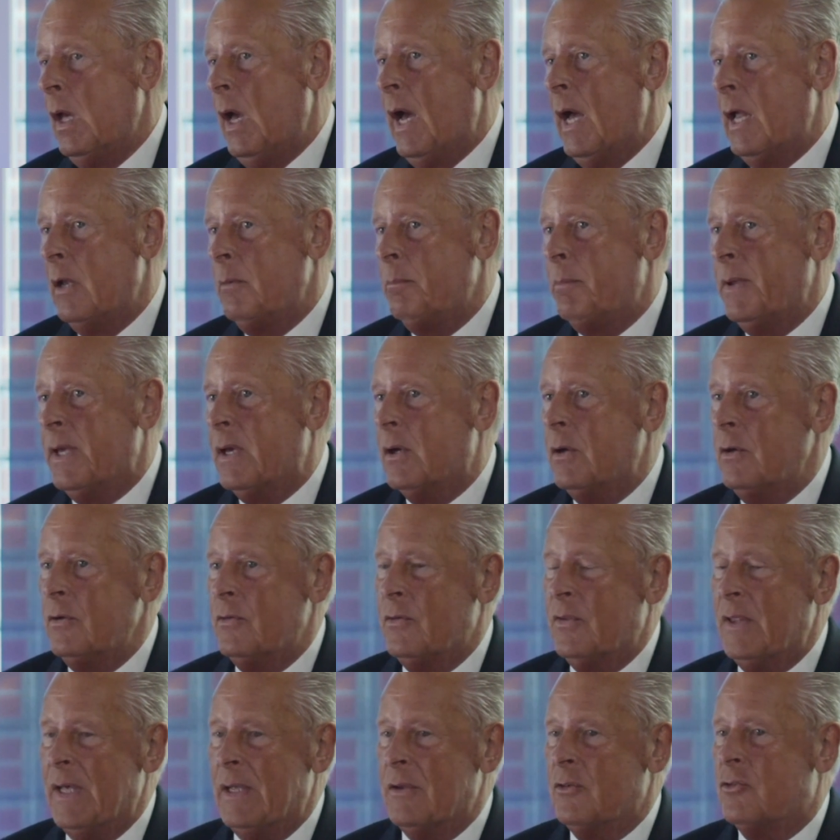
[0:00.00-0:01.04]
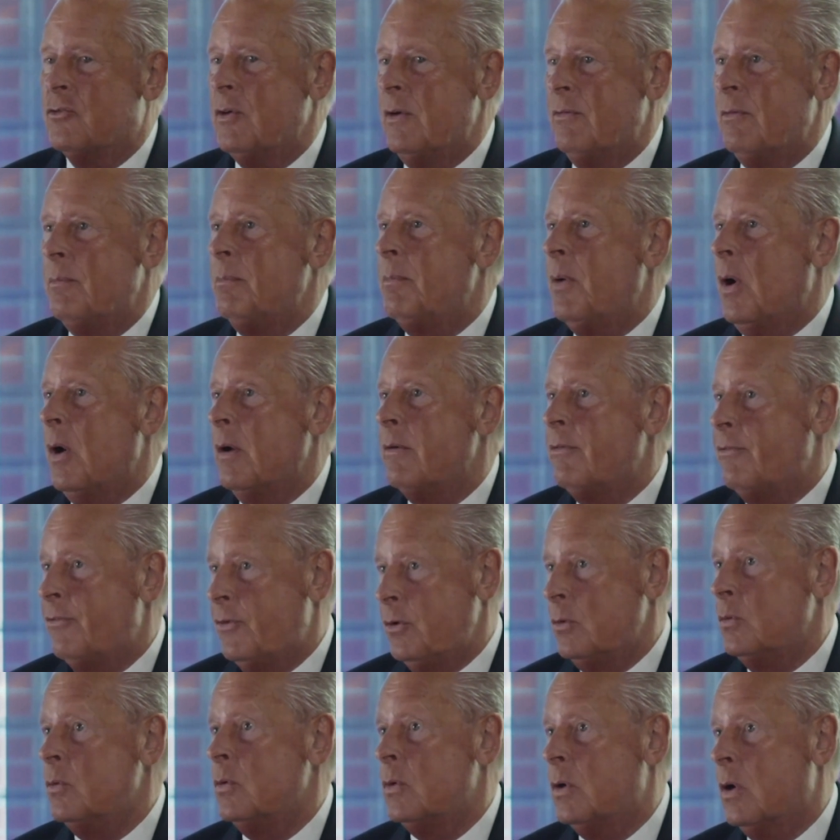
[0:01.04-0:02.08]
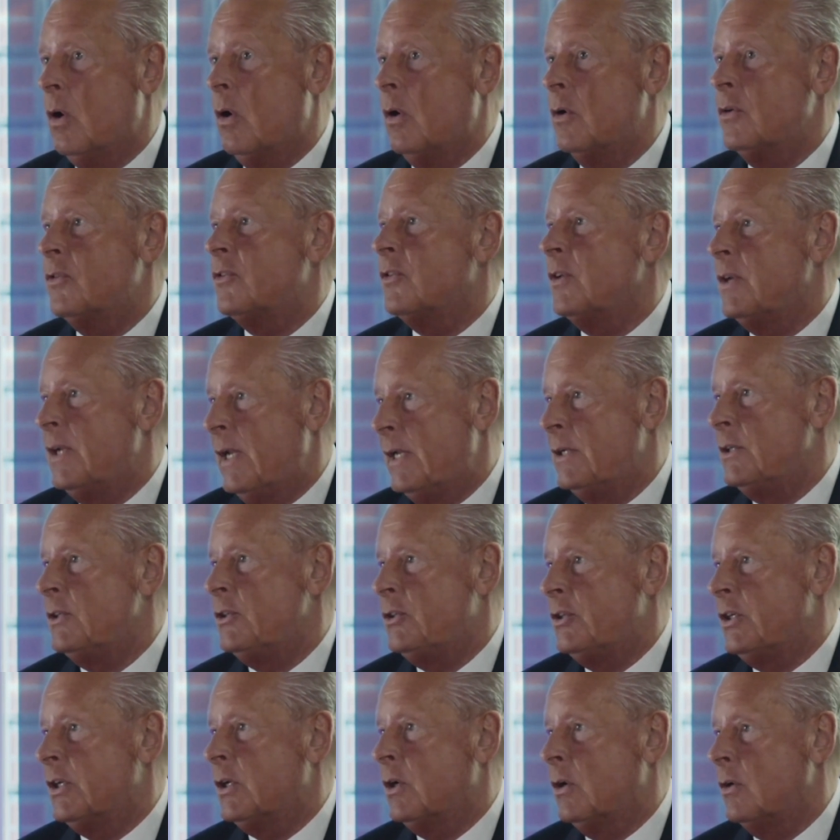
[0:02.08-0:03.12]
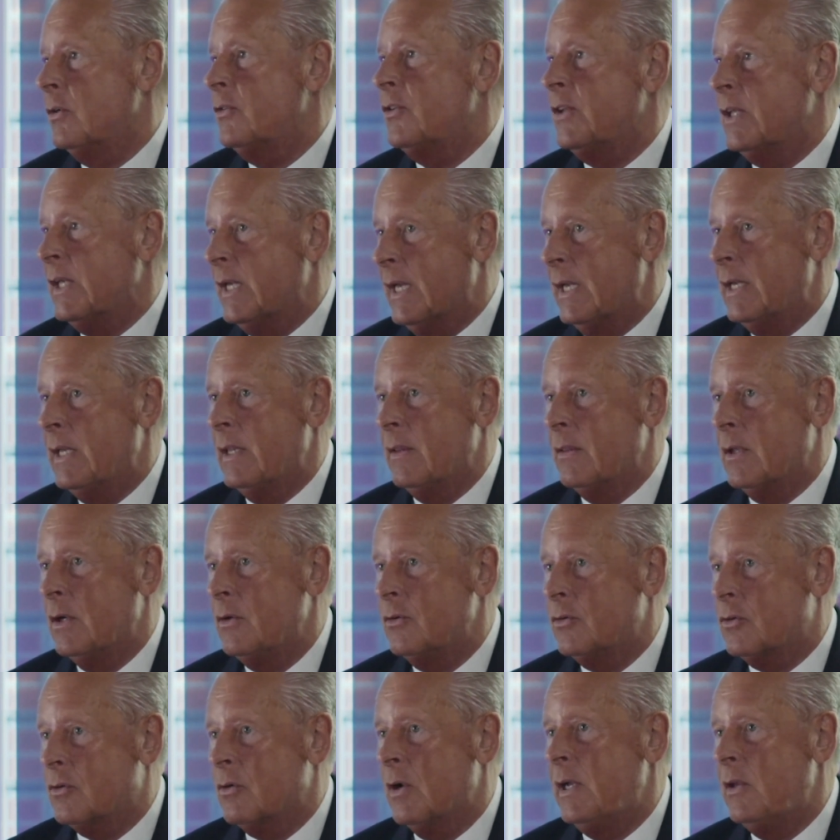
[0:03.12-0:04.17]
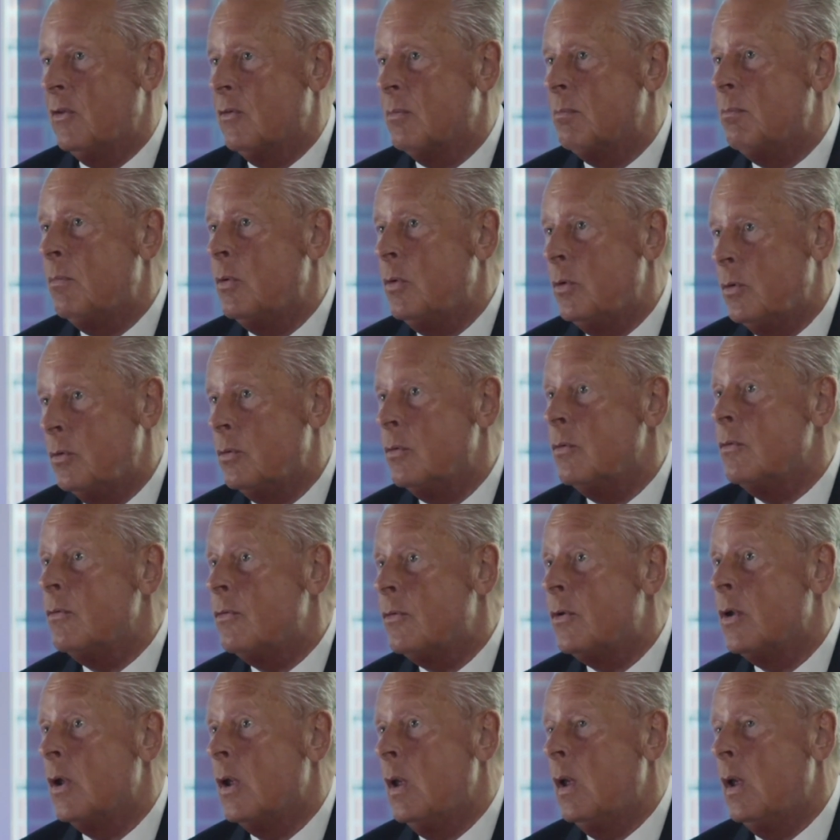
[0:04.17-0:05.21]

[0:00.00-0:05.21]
And because that's driven by fuel costs and energy costs and getting those crates moved,